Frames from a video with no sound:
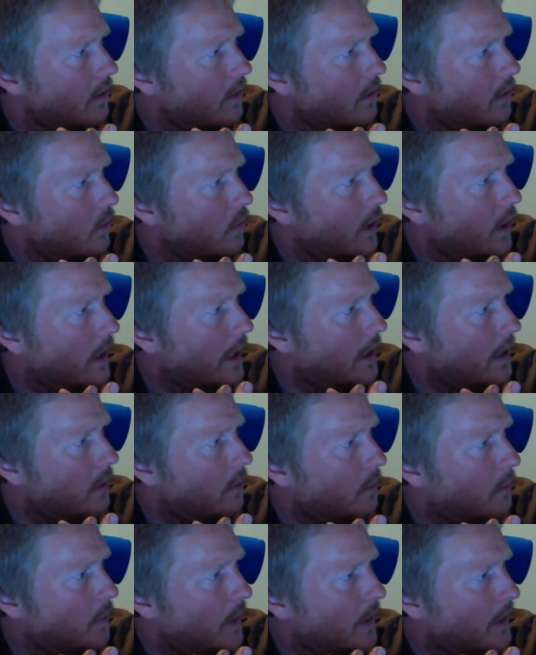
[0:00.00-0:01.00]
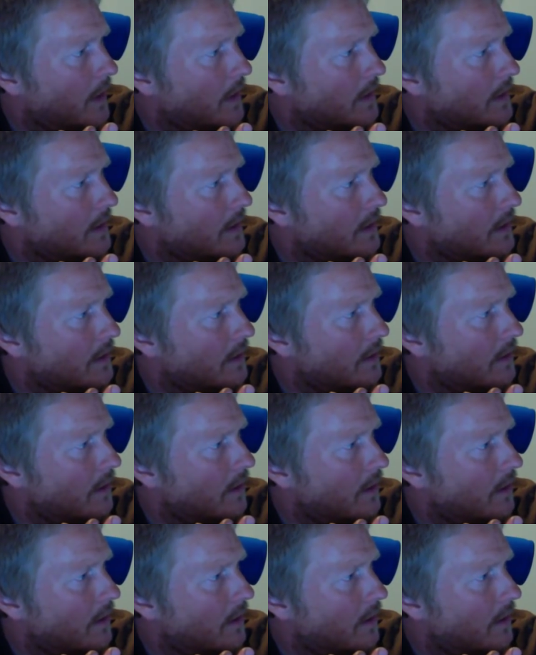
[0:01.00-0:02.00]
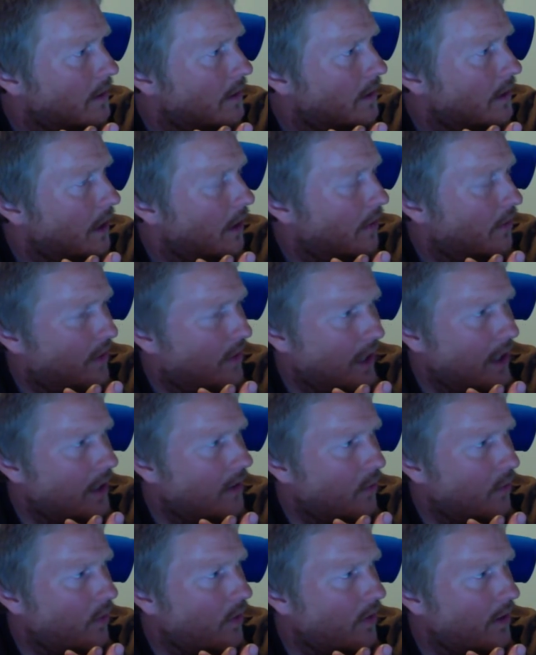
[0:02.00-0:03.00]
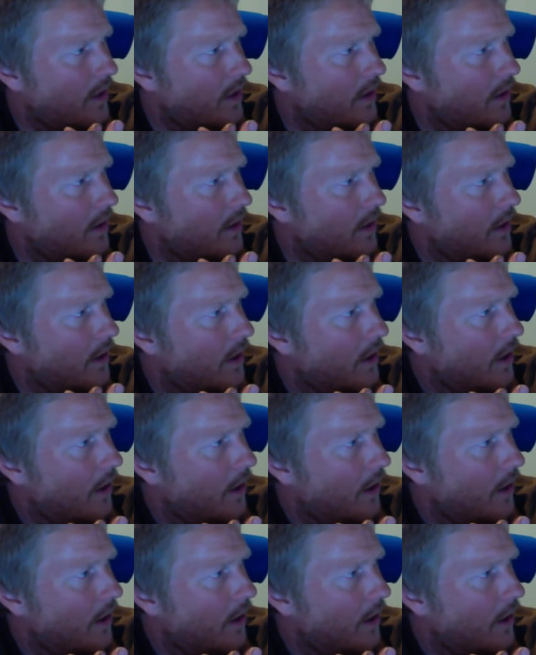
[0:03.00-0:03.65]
way in the past. I think within